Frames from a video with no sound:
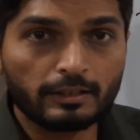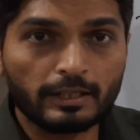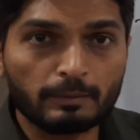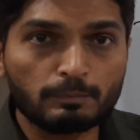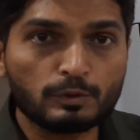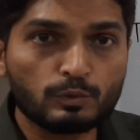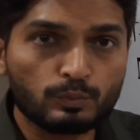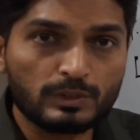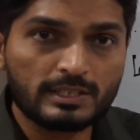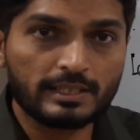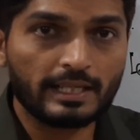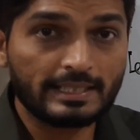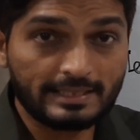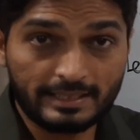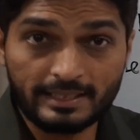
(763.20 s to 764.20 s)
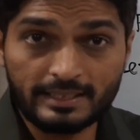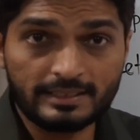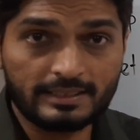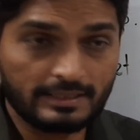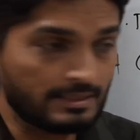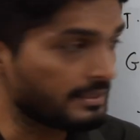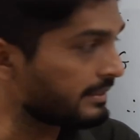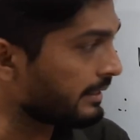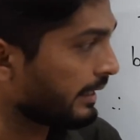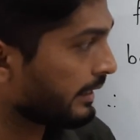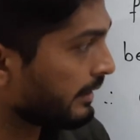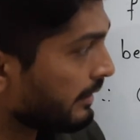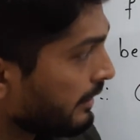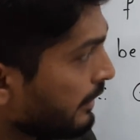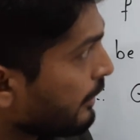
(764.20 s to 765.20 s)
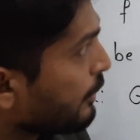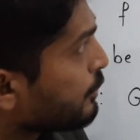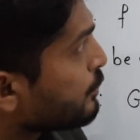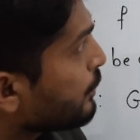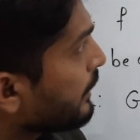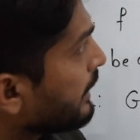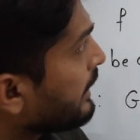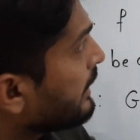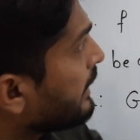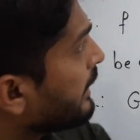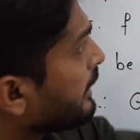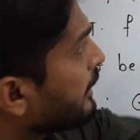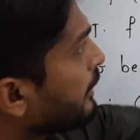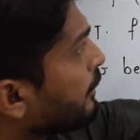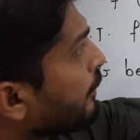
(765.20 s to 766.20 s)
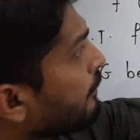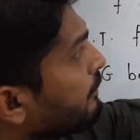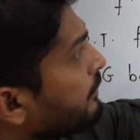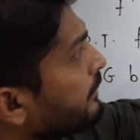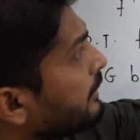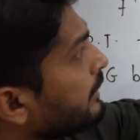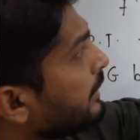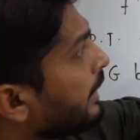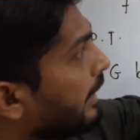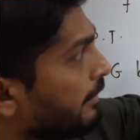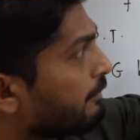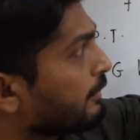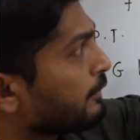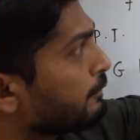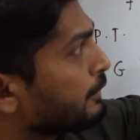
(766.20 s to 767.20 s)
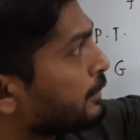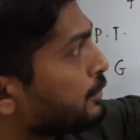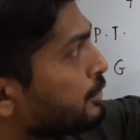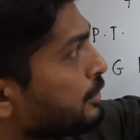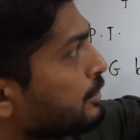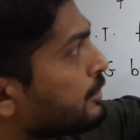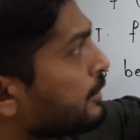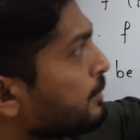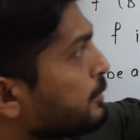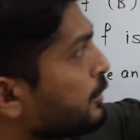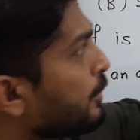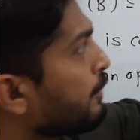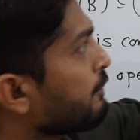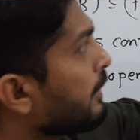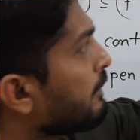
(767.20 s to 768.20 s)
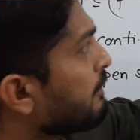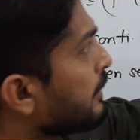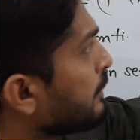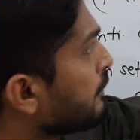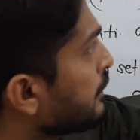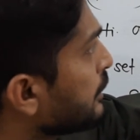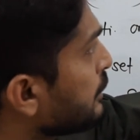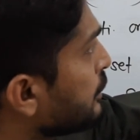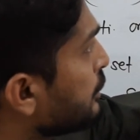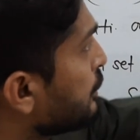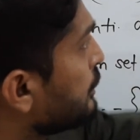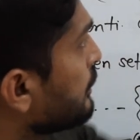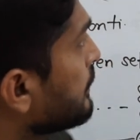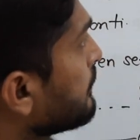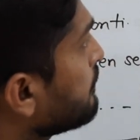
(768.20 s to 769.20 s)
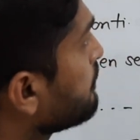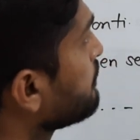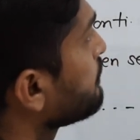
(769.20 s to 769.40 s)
that means which lies in, inside. So interior of F inverse G is subset of F inverse G.